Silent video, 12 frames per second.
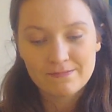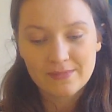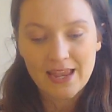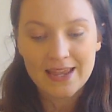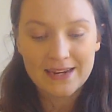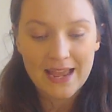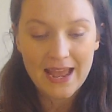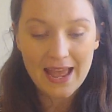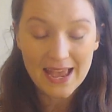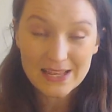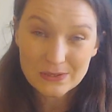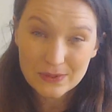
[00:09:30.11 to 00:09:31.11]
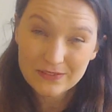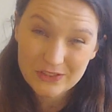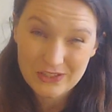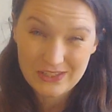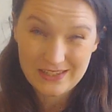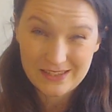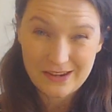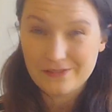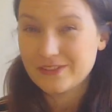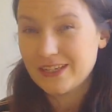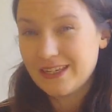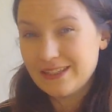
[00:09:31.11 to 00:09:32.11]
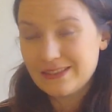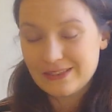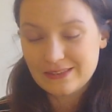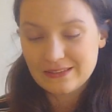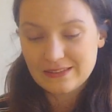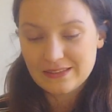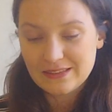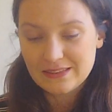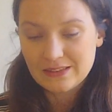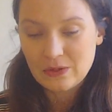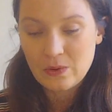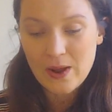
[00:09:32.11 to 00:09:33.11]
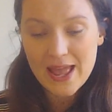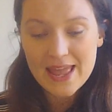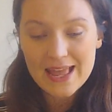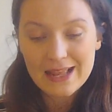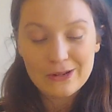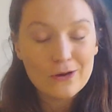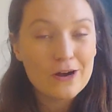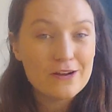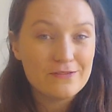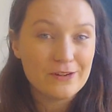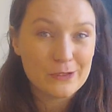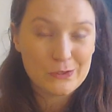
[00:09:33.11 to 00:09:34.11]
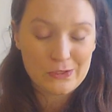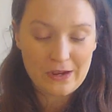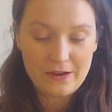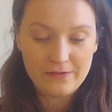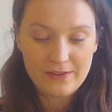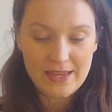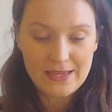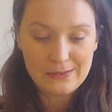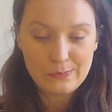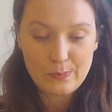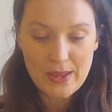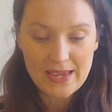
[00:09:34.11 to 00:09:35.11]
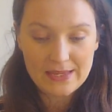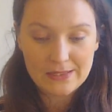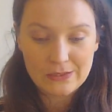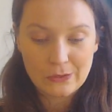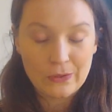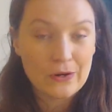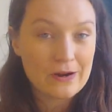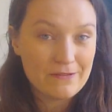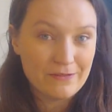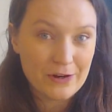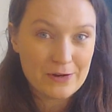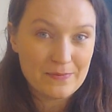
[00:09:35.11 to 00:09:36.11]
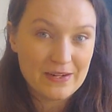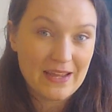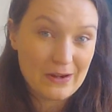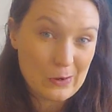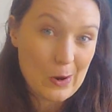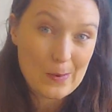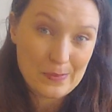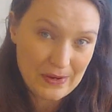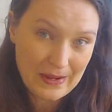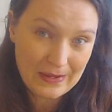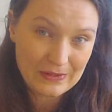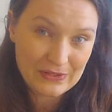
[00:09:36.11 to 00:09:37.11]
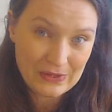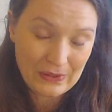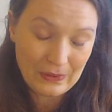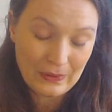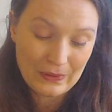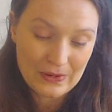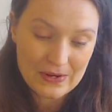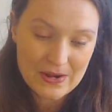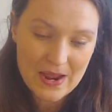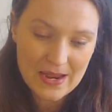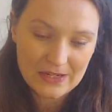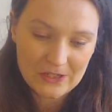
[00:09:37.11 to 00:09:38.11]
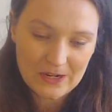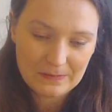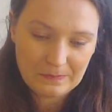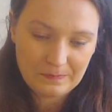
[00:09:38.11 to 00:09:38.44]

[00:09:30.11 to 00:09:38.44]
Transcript: And as we've just discovered, quite a lot of our stuff is based on our environment and our upbringing, so on nurture.